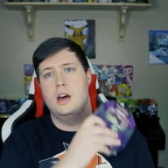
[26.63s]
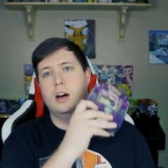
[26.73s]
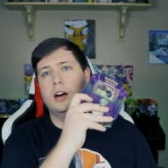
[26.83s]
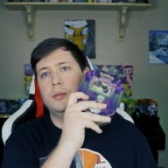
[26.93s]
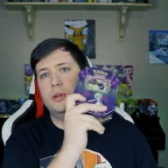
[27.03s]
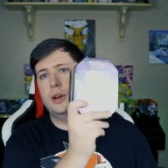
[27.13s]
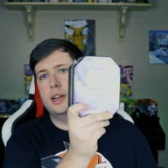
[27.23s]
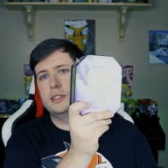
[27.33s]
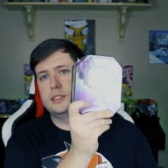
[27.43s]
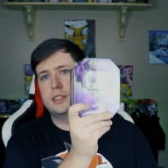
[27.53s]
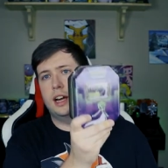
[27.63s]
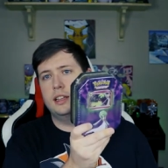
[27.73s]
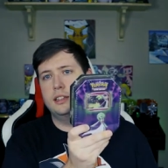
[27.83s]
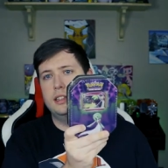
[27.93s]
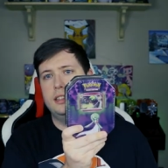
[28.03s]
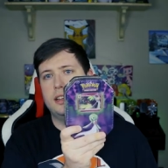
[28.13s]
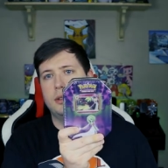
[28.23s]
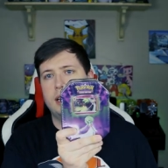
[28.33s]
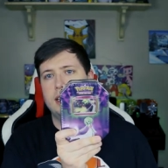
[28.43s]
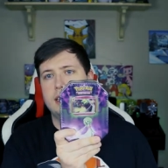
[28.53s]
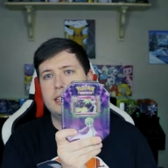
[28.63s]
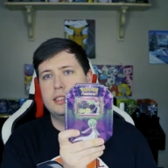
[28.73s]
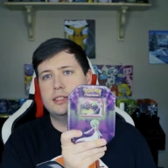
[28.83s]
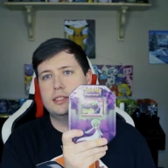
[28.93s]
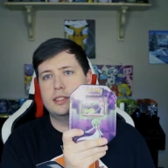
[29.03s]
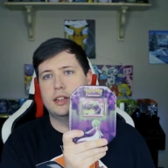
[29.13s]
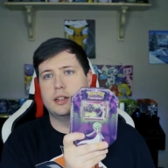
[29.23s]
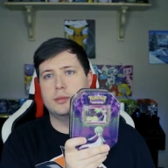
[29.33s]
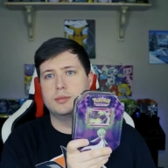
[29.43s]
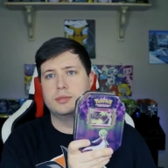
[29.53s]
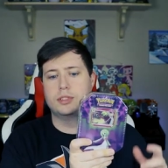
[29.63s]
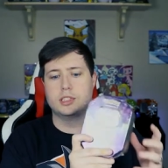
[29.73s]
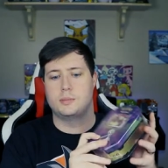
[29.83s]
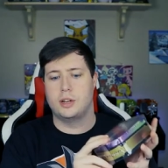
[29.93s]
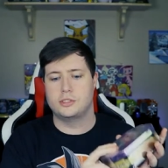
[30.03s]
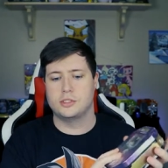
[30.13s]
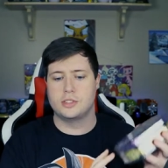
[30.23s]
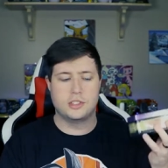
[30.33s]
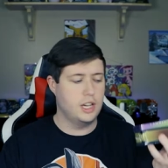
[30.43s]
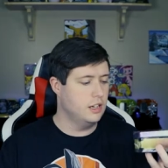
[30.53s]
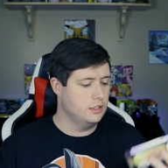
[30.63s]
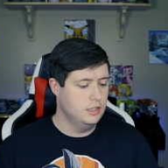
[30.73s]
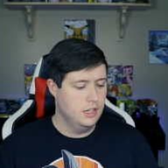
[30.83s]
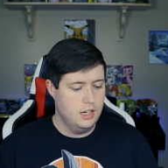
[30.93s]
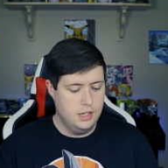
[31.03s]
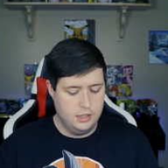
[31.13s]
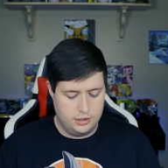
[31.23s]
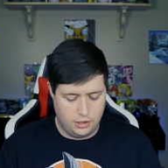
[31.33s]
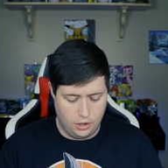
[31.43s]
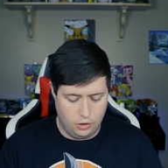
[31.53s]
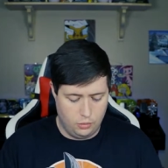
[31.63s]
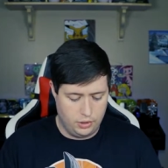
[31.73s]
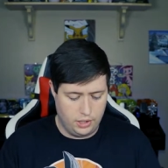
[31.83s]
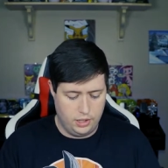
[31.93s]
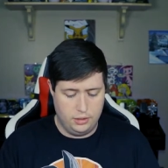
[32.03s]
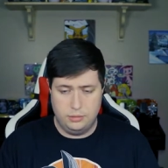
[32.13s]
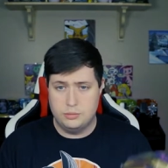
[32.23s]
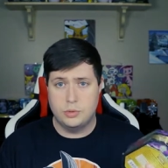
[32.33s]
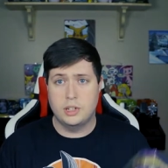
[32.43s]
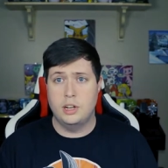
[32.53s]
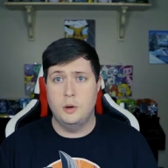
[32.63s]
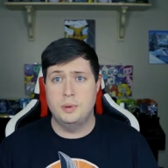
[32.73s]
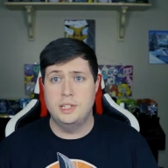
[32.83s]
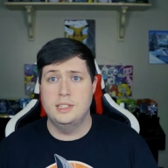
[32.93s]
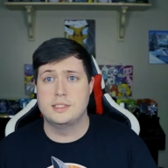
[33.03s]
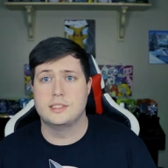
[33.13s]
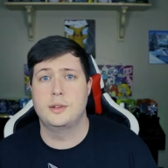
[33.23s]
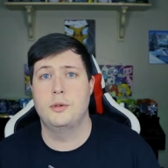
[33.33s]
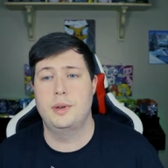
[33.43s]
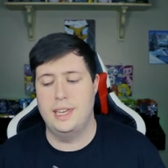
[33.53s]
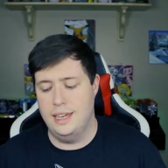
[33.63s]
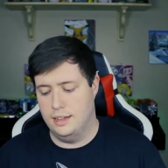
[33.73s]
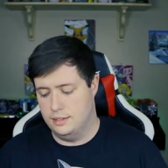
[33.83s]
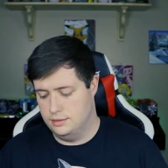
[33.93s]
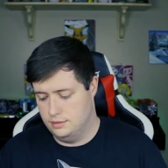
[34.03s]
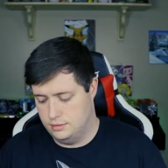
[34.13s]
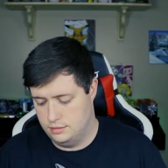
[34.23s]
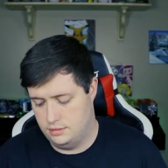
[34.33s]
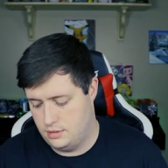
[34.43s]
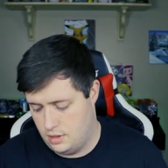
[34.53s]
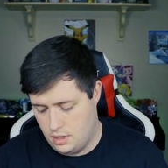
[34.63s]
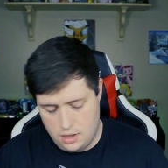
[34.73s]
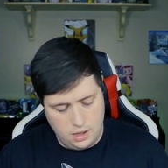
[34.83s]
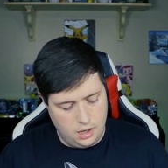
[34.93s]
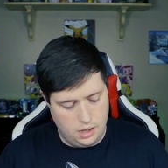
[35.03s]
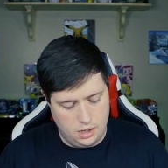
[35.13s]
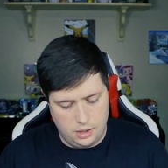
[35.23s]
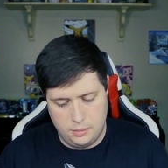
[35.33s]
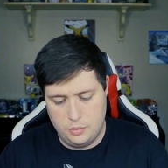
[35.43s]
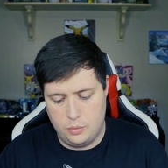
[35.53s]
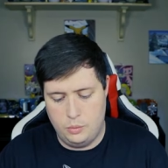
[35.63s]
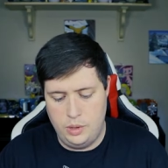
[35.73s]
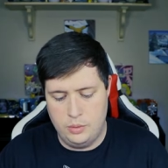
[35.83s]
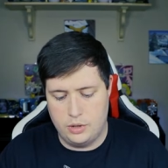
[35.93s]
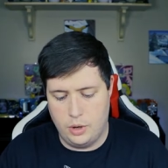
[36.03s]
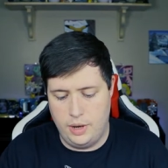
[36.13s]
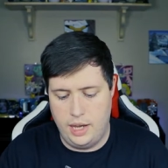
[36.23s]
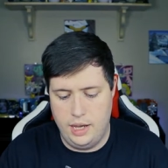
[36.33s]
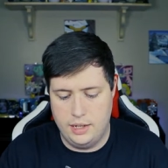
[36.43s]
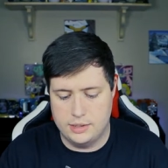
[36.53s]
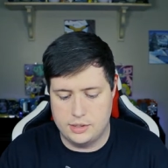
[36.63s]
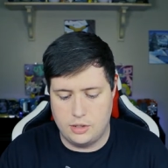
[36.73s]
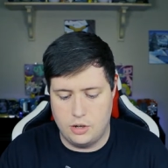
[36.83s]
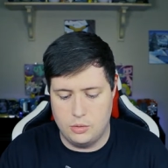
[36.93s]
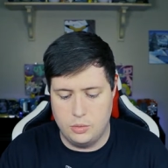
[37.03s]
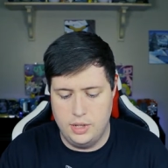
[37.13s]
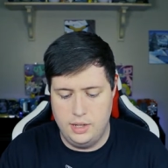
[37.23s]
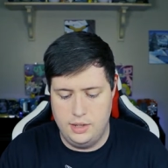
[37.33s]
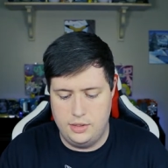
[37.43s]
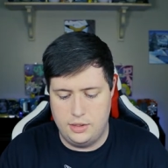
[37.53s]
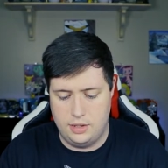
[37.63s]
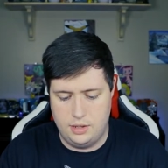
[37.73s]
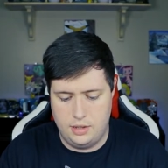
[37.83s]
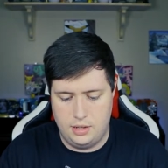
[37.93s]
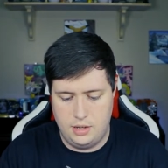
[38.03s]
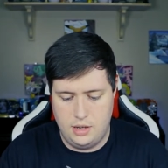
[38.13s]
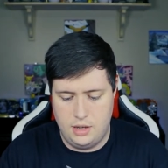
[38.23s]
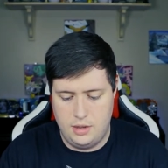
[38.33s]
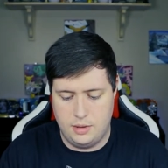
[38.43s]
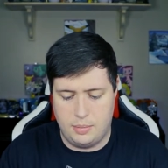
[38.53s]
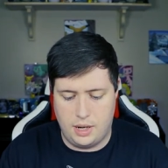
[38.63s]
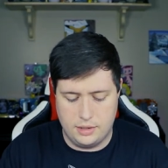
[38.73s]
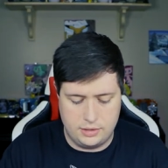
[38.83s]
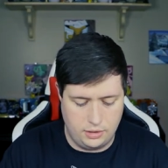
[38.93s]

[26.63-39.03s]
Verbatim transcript: um, who has kindly donated this um, to sponsor the channel. So we're gonna we're gonna open these and see what we get. Um, we will go ahead and start with the box